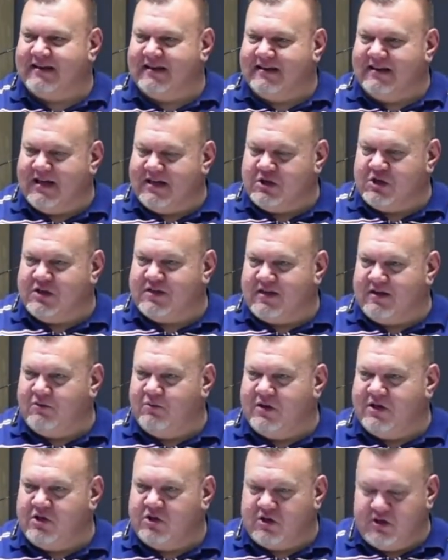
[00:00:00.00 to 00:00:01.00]
And she said,
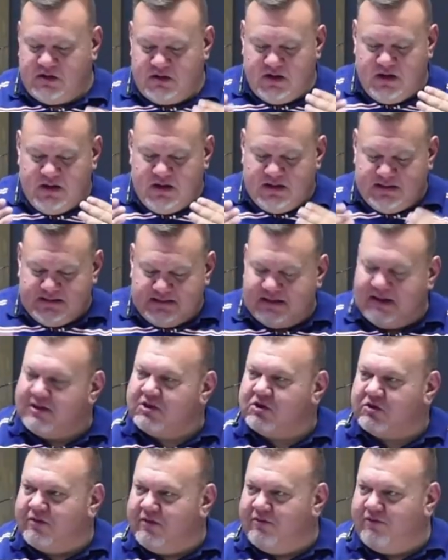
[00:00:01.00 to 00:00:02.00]
when she
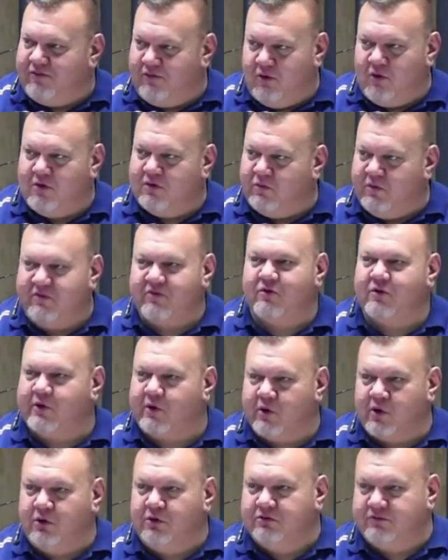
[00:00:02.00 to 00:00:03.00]
touched the floor, and we've got a
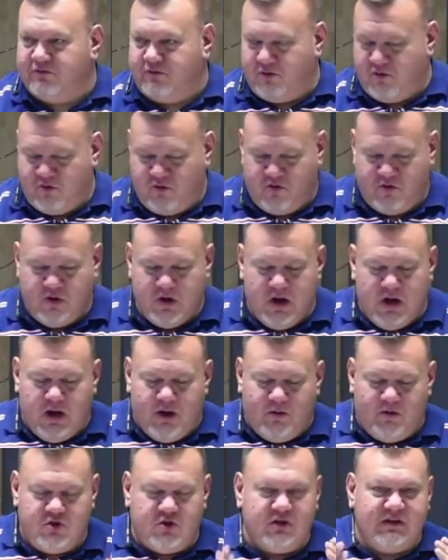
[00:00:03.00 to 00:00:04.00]
cold floor,
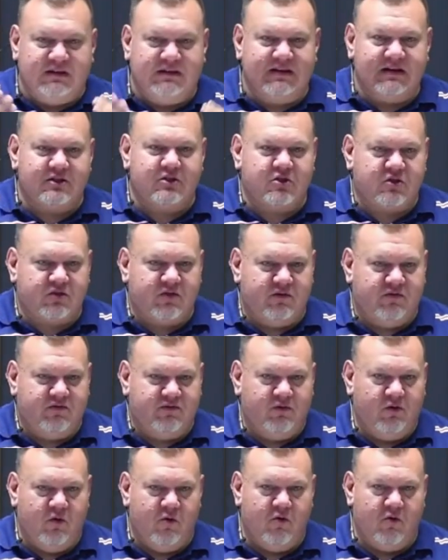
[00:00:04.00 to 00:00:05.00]
when she touched the
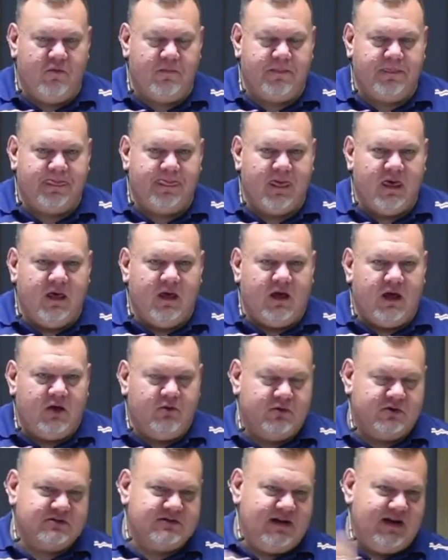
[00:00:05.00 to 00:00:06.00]
floor, it
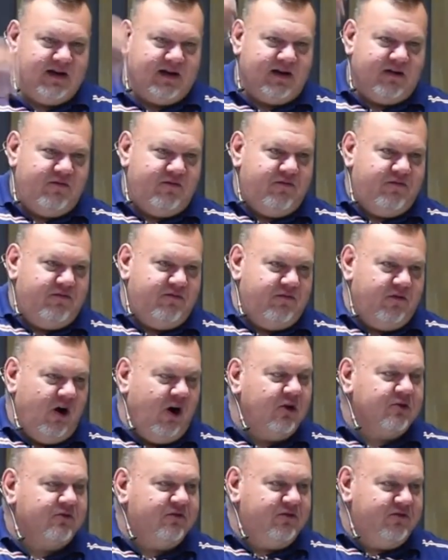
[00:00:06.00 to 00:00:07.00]
was like a
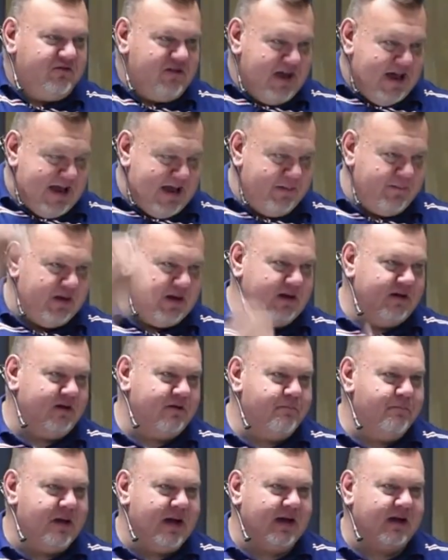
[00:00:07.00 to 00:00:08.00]
hot flame in her
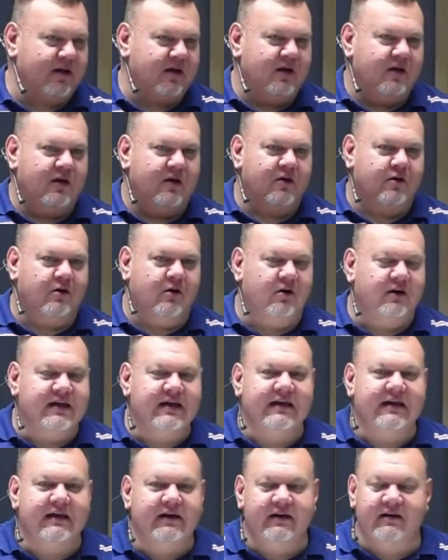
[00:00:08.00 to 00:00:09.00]
back. God
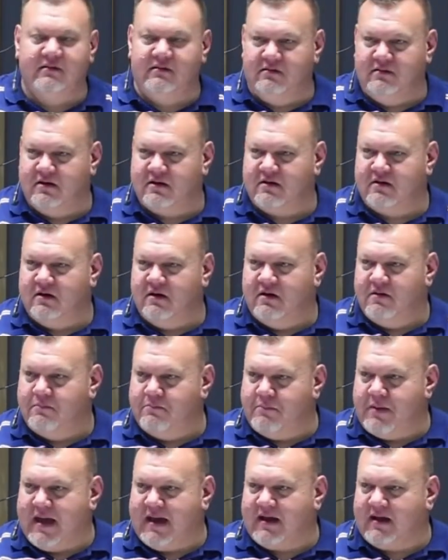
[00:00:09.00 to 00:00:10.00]
healed her
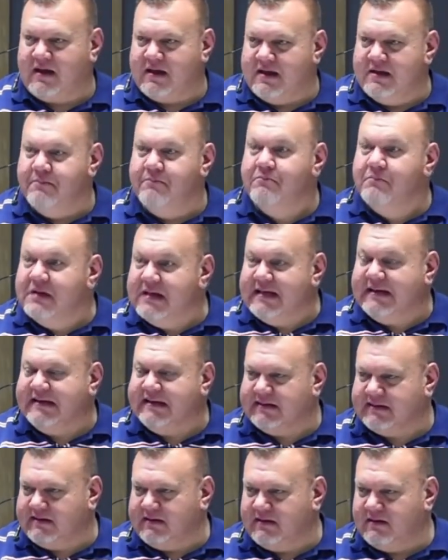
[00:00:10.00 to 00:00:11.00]
back
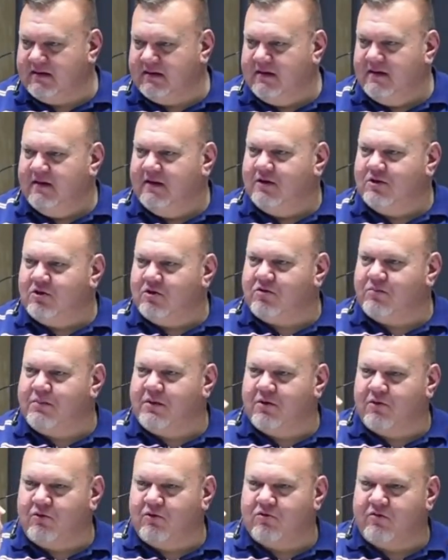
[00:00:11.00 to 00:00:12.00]
immediately just
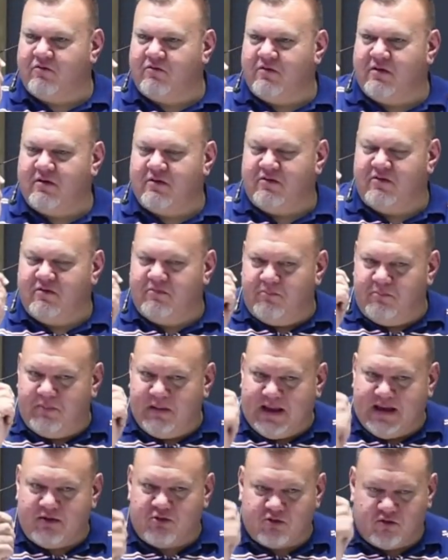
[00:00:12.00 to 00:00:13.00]
because of the, the
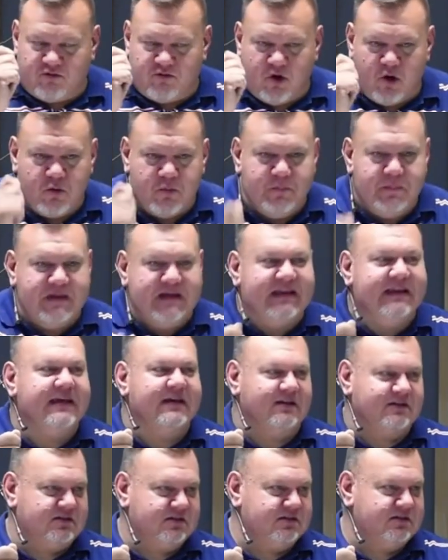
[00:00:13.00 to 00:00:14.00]
place of
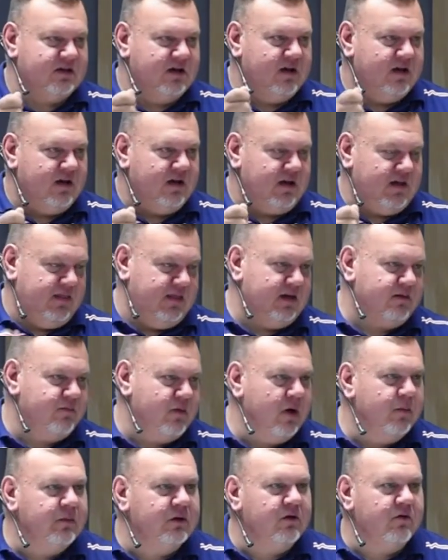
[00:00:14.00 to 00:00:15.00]
obedience in that
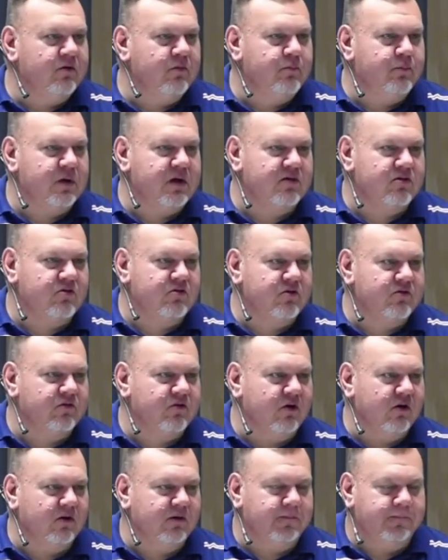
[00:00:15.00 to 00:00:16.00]
moment of the presence of
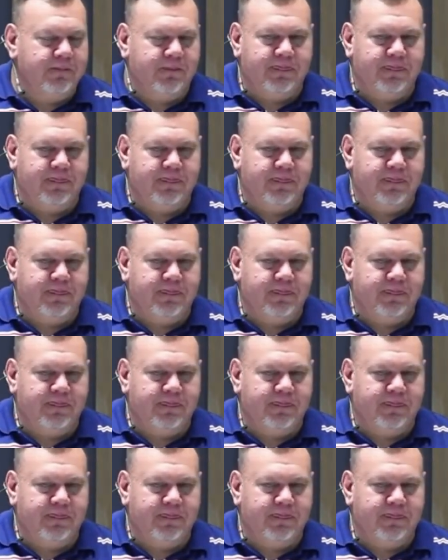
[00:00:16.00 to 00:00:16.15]
God.